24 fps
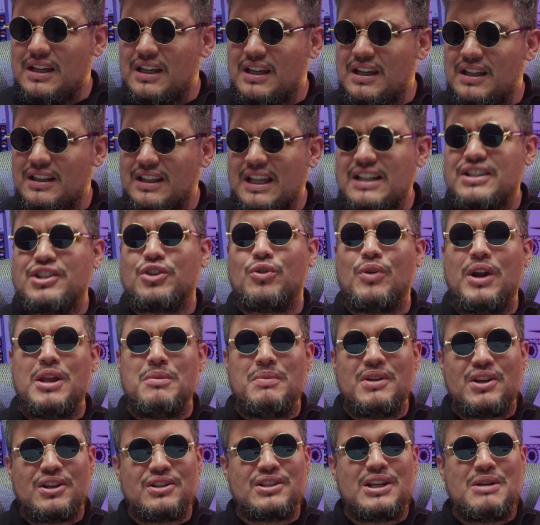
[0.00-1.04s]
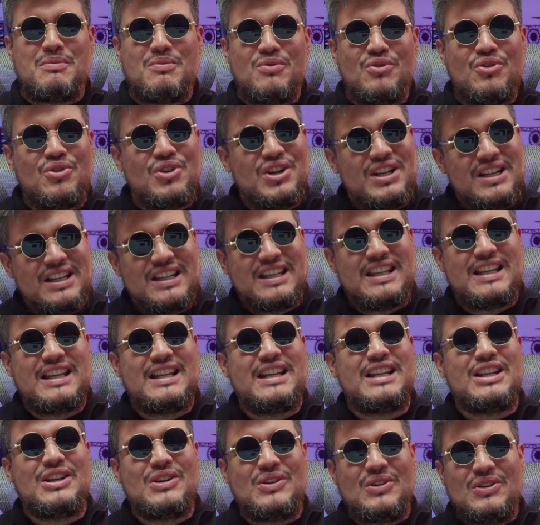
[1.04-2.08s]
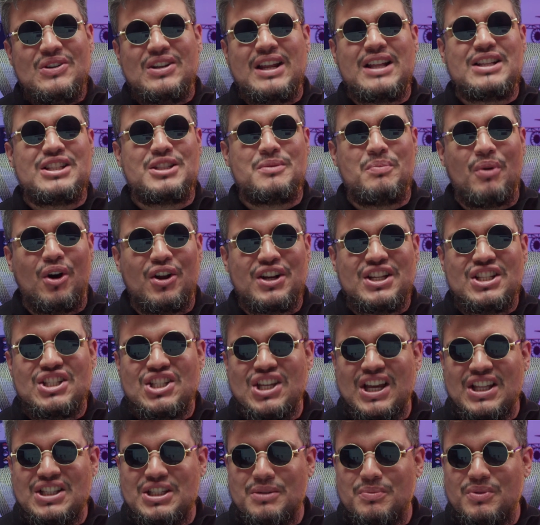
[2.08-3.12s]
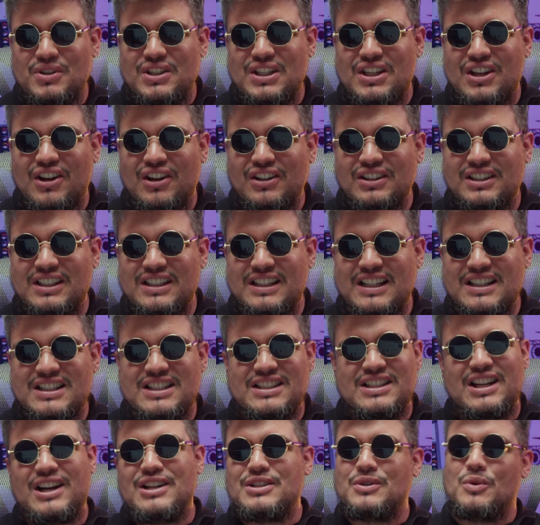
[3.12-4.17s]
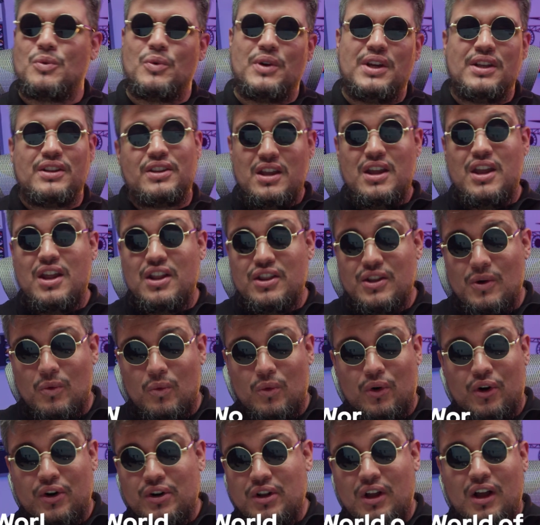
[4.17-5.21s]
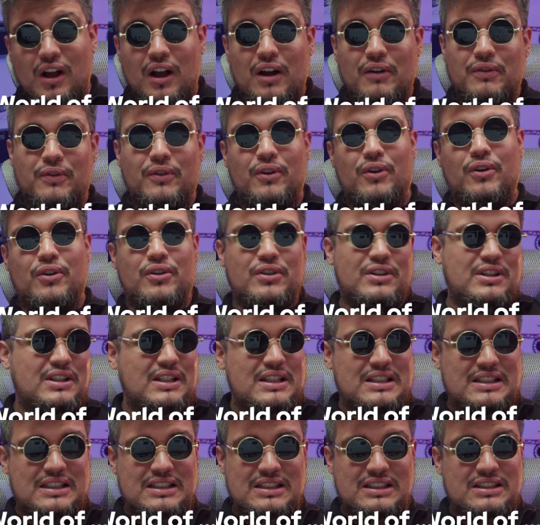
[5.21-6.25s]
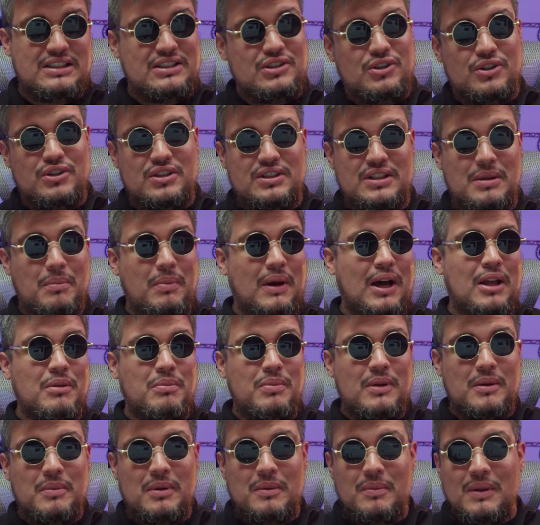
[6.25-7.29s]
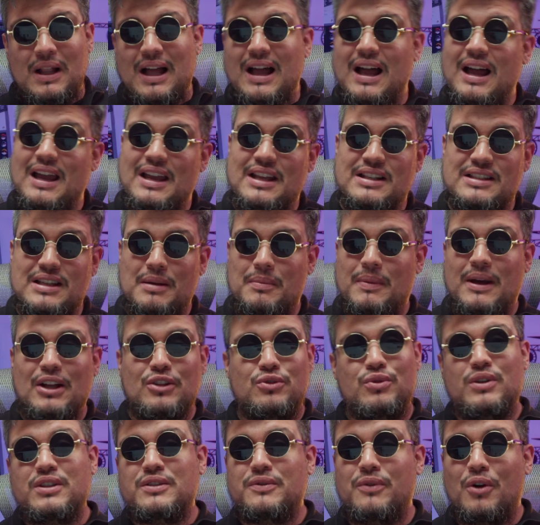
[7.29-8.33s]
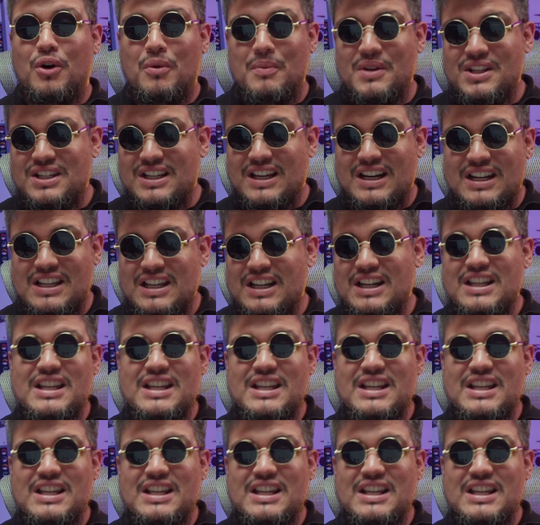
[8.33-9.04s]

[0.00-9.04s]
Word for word: And that's great because I'm really getting good at spotting ChatGPT content that starts with "in the world of" or "this is just about blah blah blah, it's about transforming yada yada